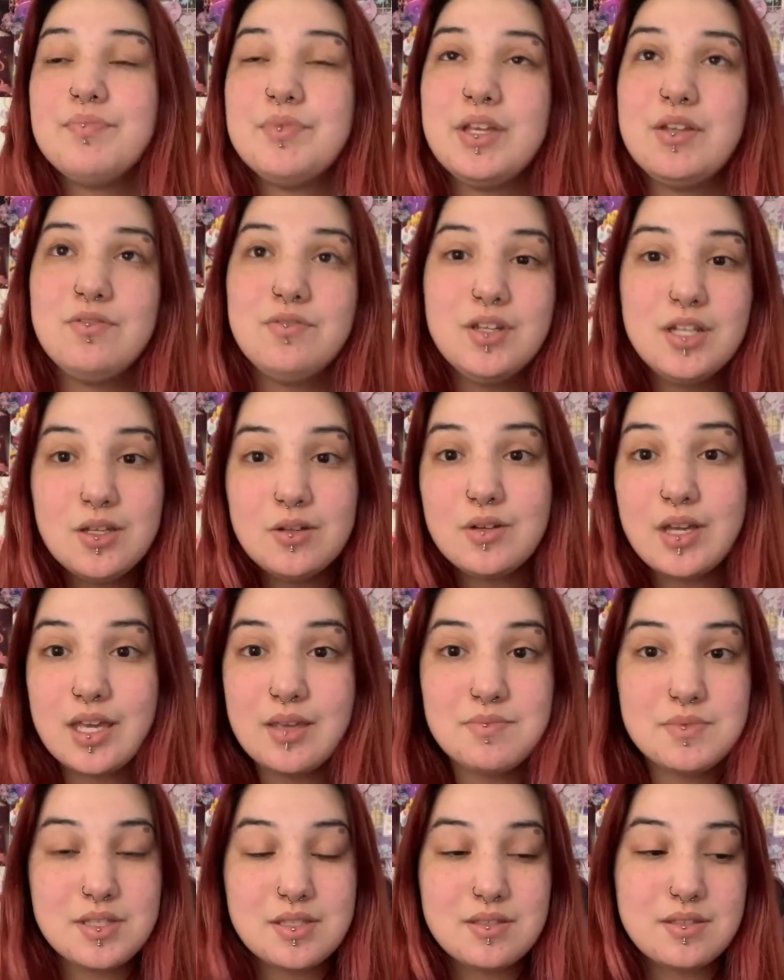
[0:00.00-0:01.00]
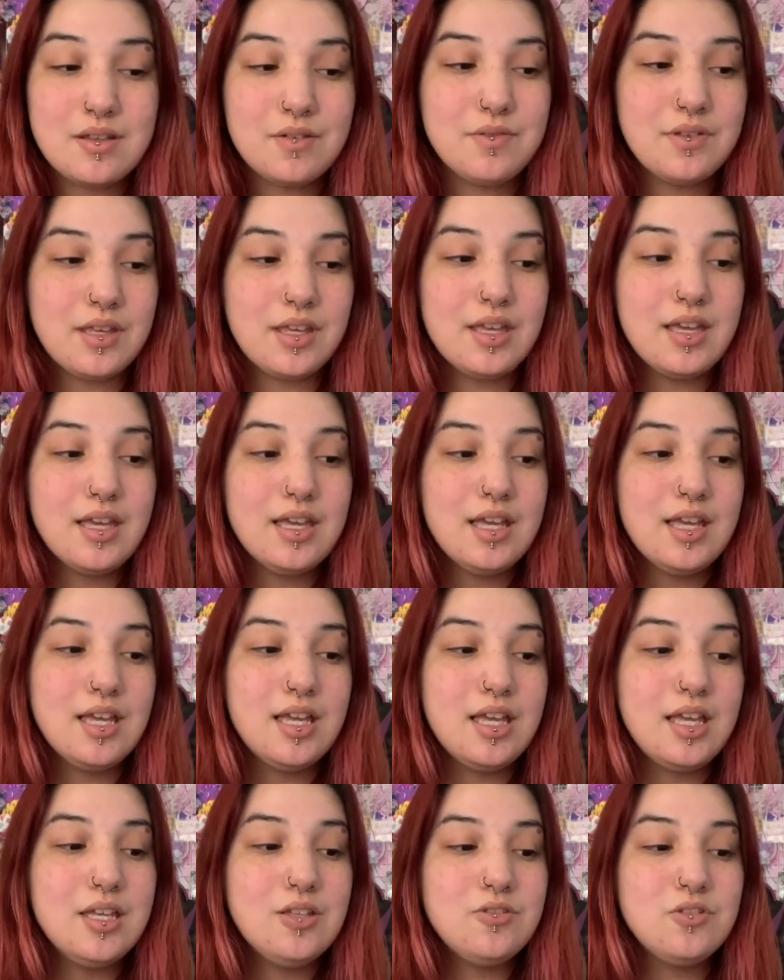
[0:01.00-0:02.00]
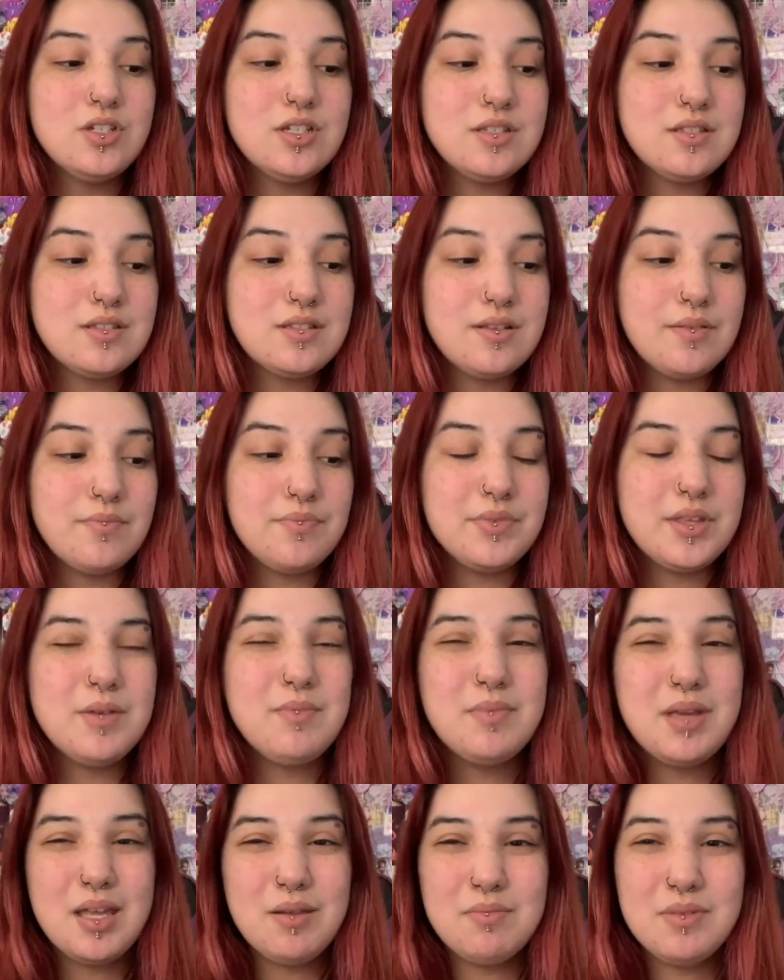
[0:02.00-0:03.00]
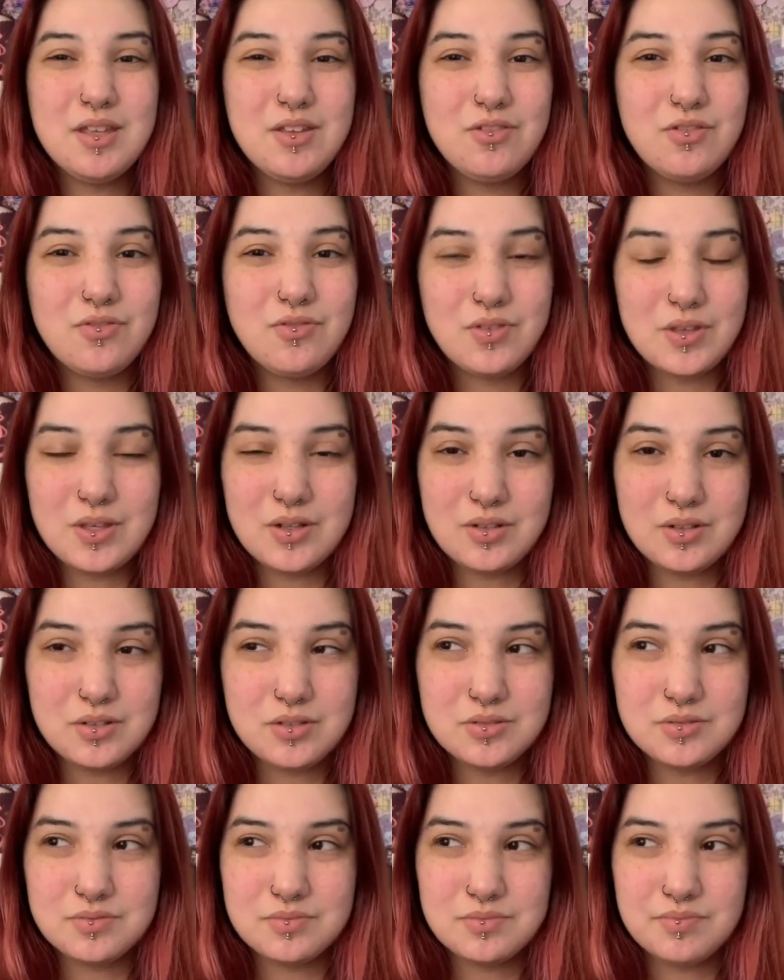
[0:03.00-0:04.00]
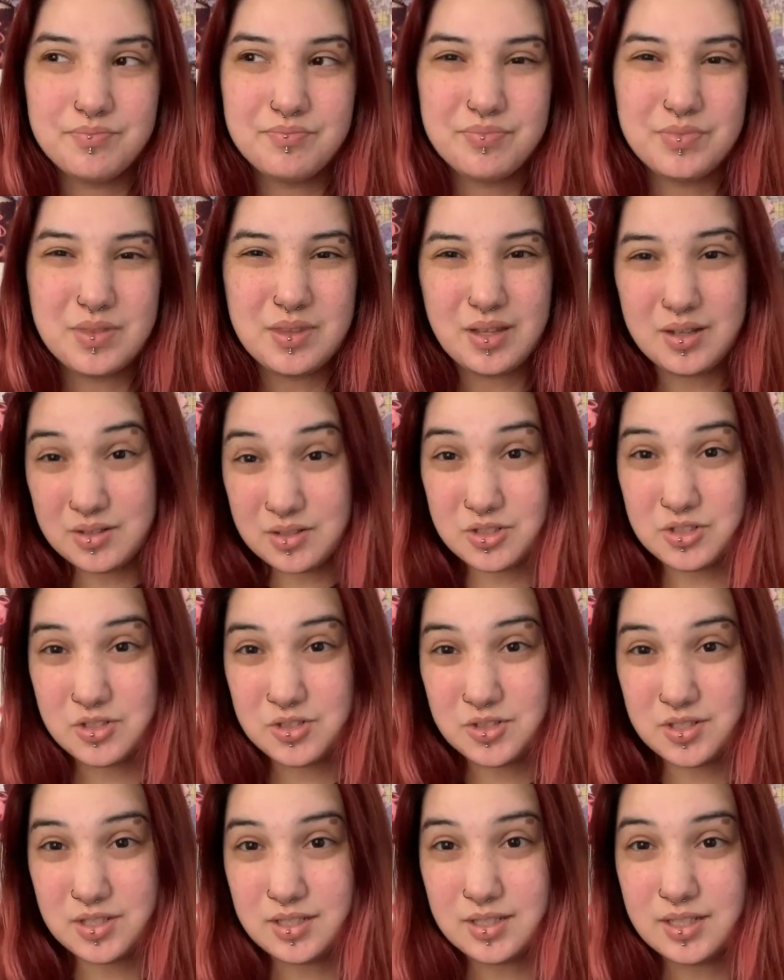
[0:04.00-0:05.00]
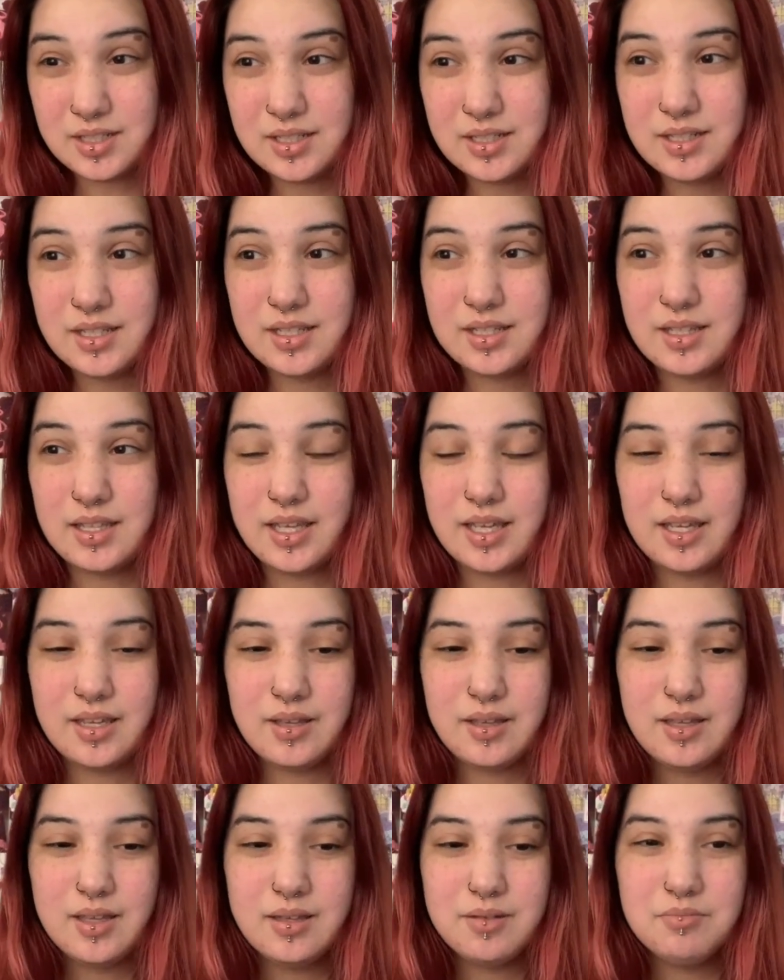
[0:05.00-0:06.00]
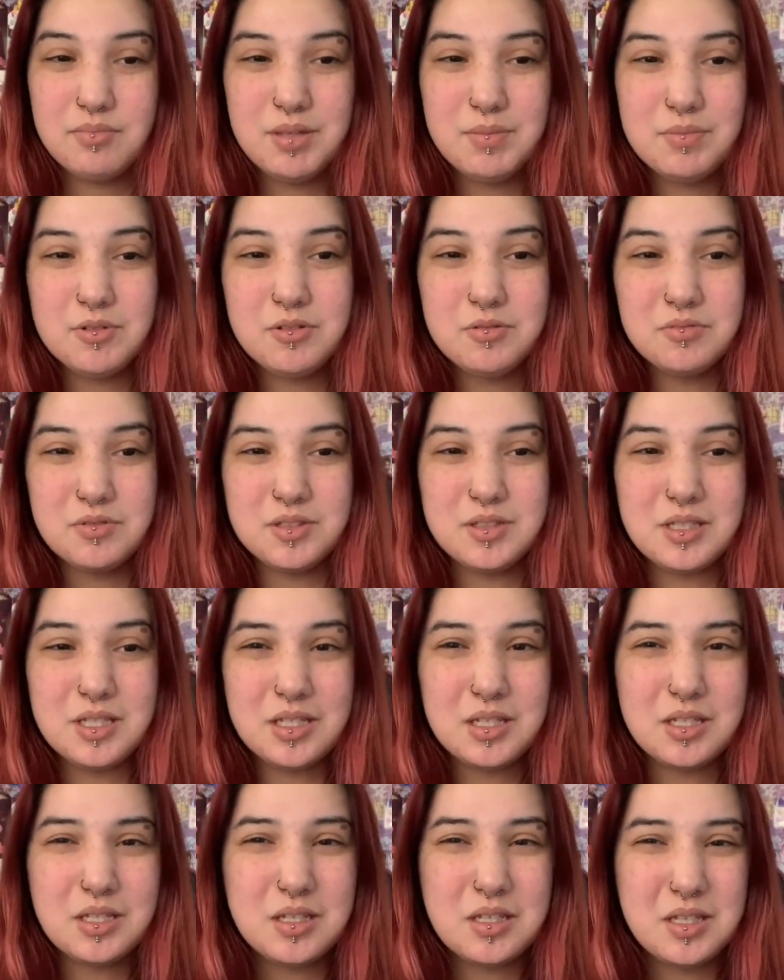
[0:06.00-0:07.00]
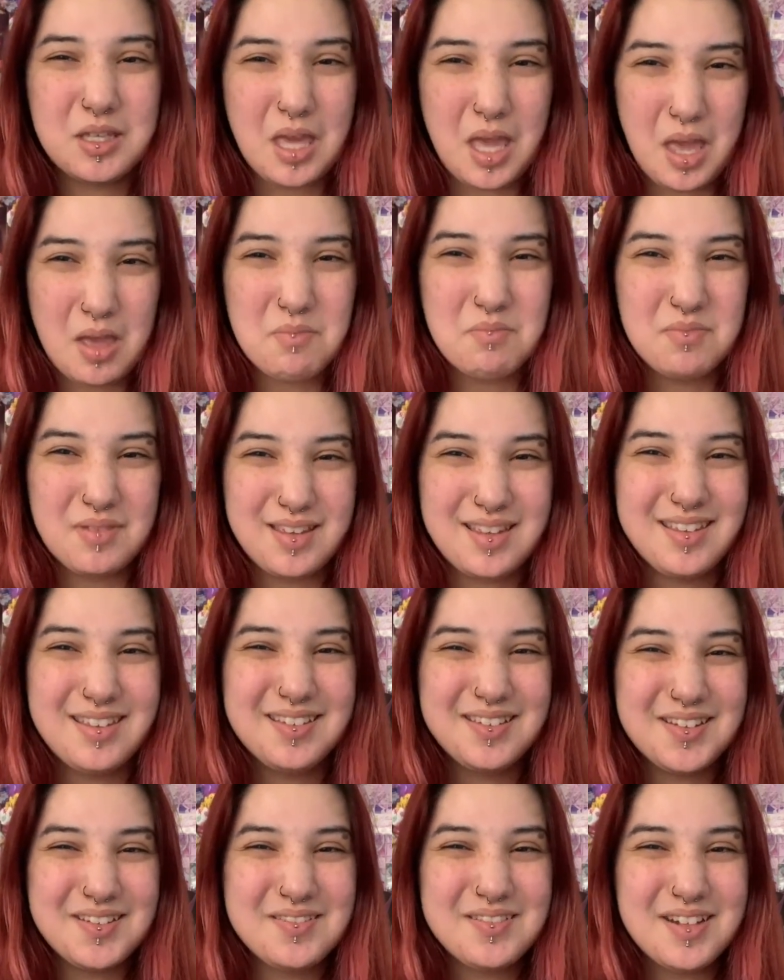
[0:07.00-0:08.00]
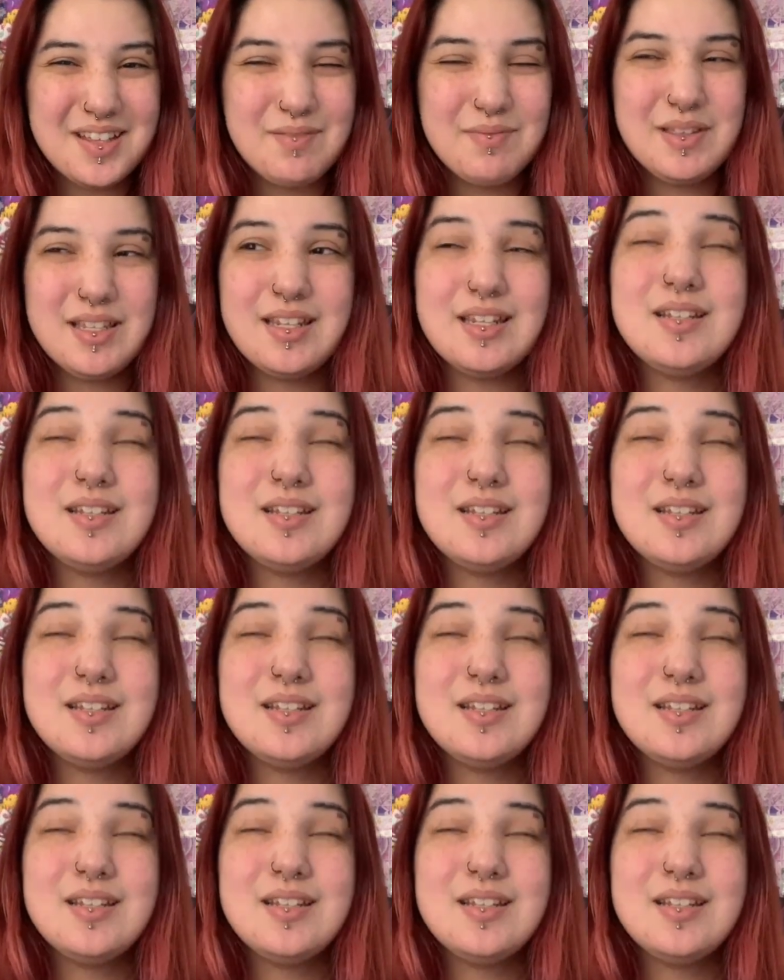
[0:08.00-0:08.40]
and video games and stuff, like it made me feel understood and like people really get me, you know what I mean?